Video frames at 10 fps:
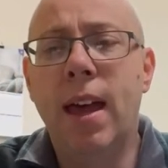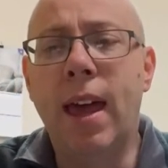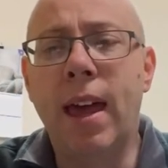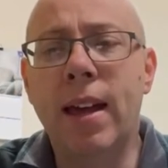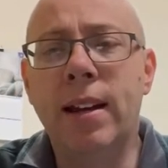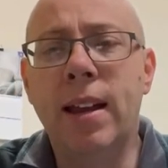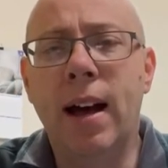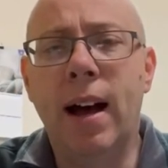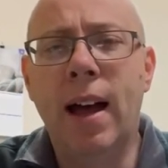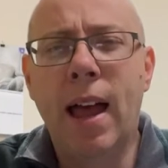And
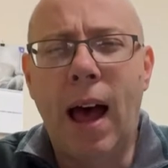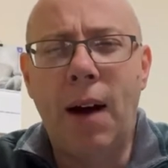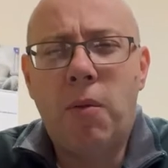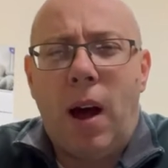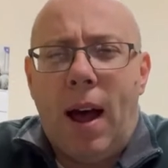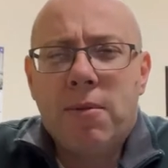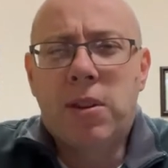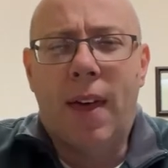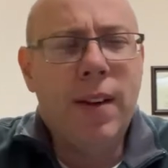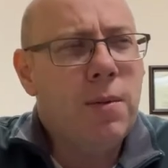I
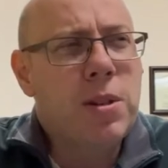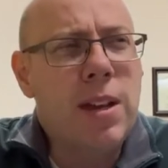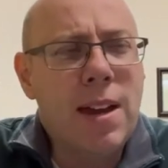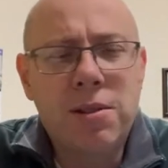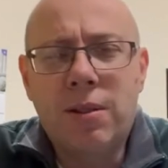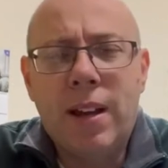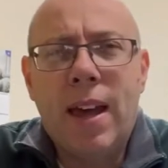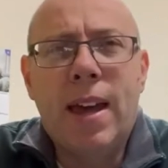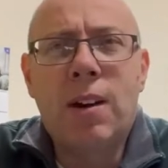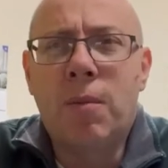think it was
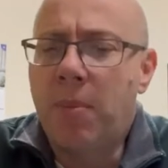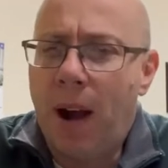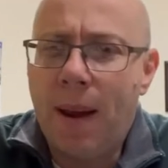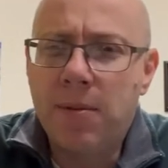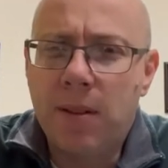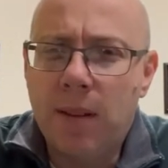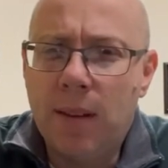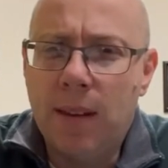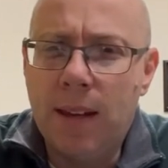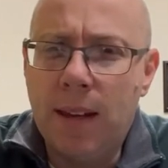yesterday or perhaps
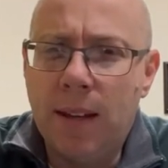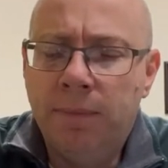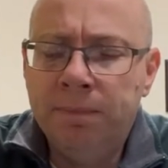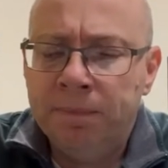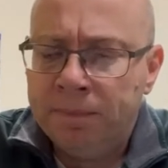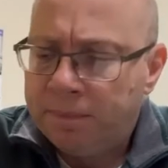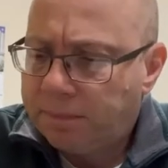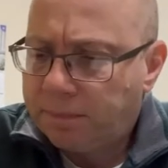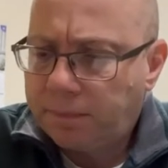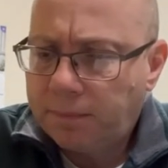it
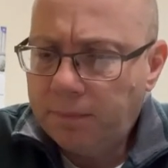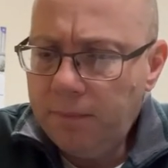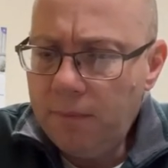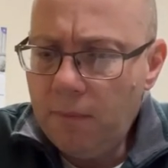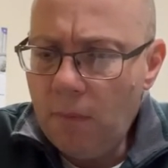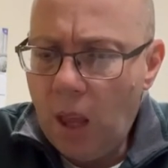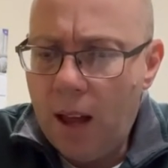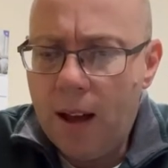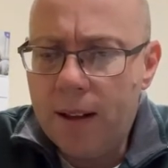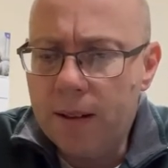
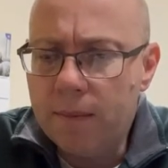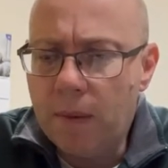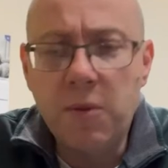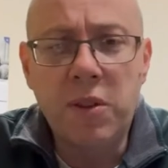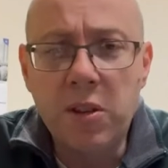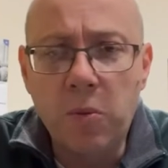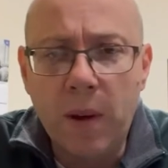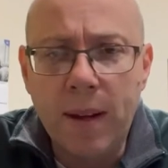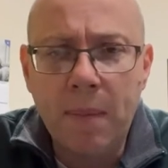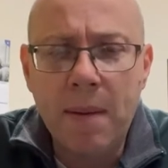was this
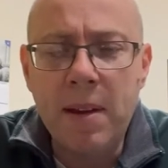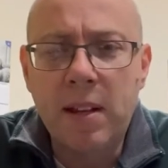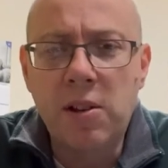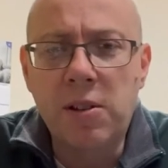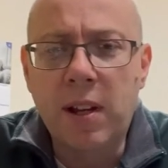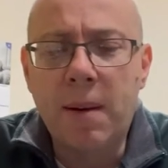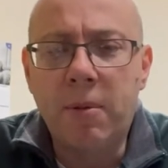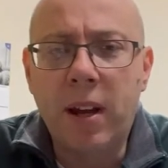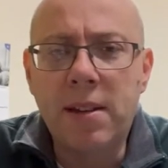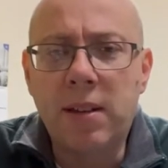week, maybe just a
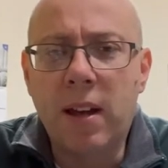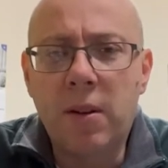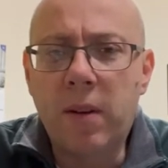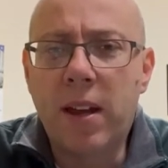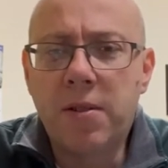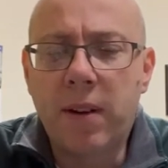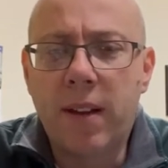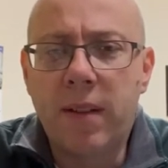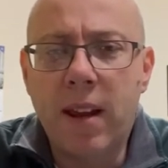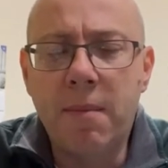couple days ago,
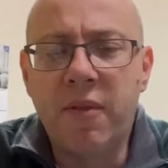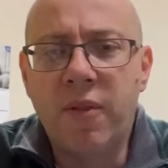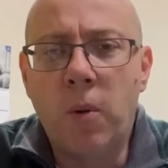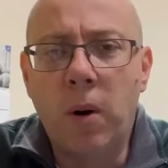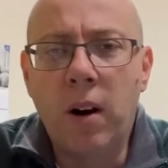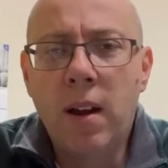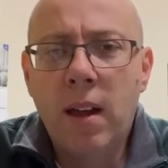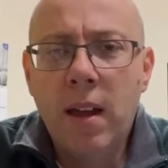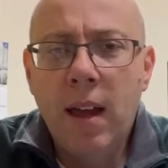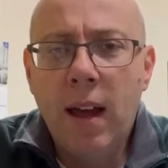yesterday, the day before,
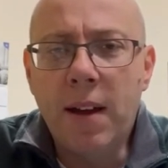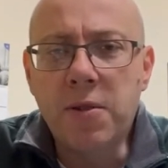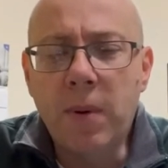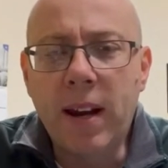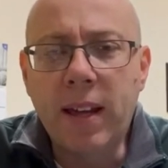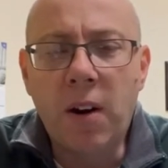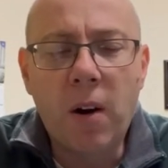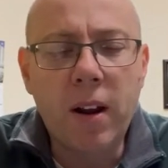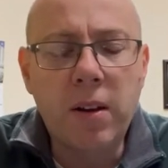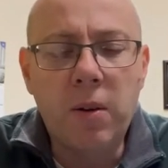I was reading an
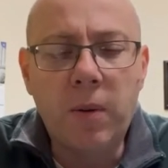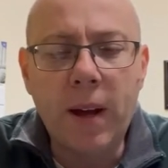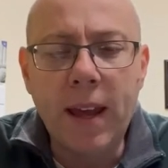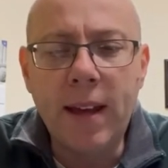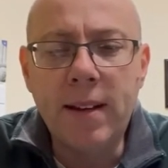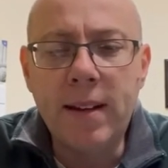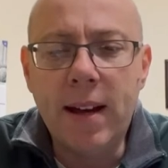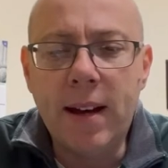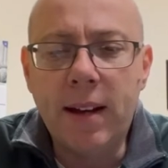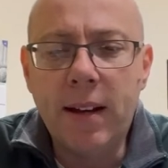article and
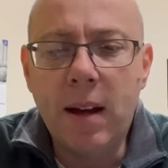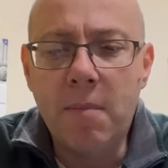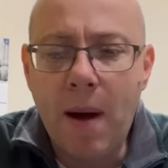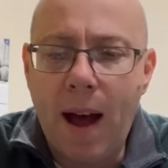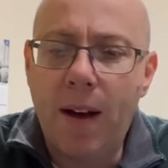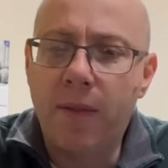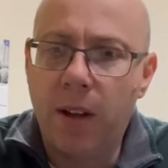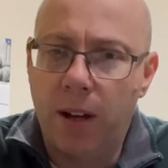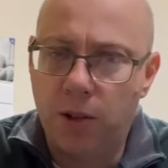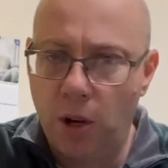
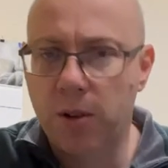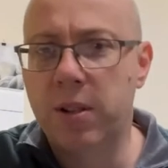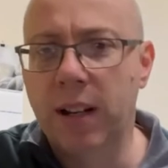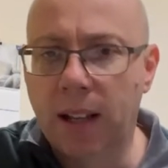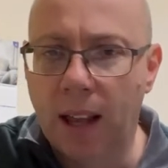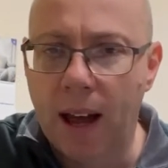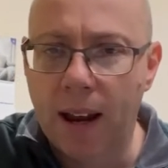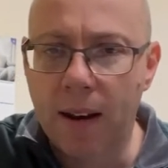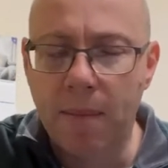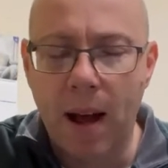about church
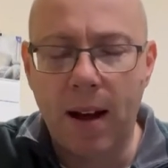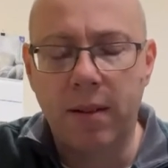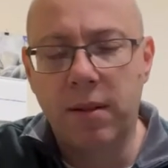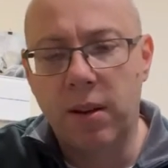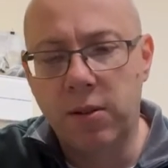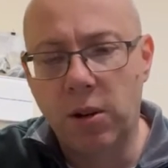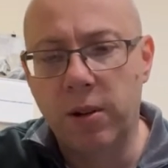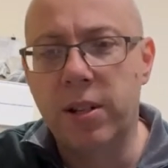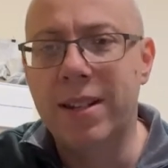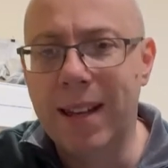decline, about
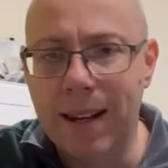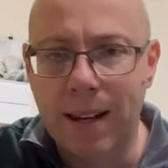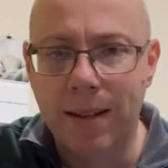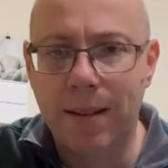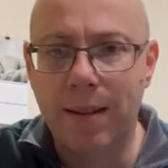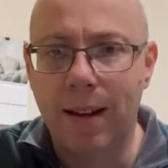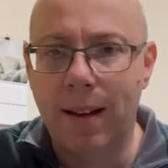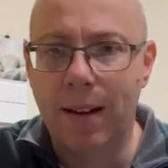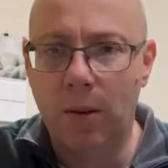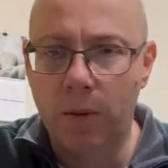church attendance
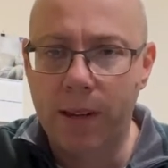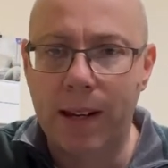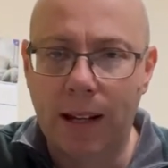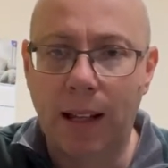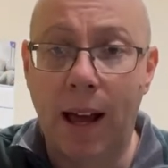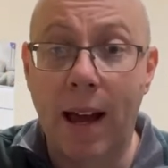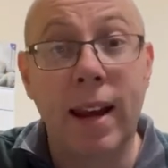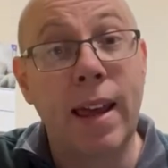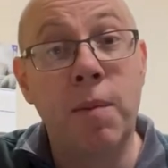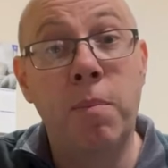on the decline,
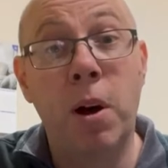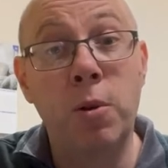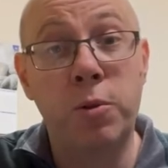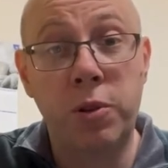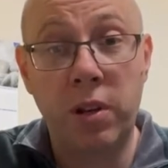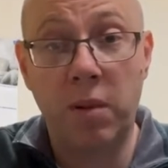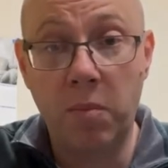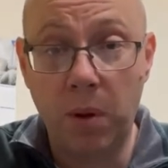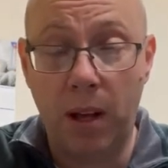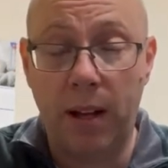and post
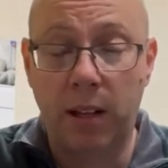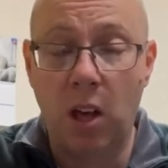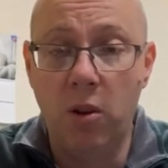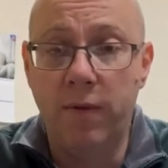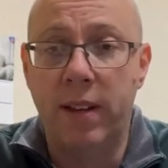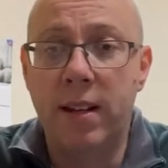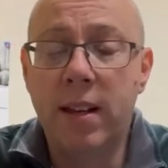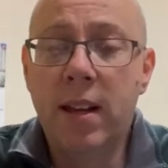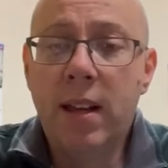COVID,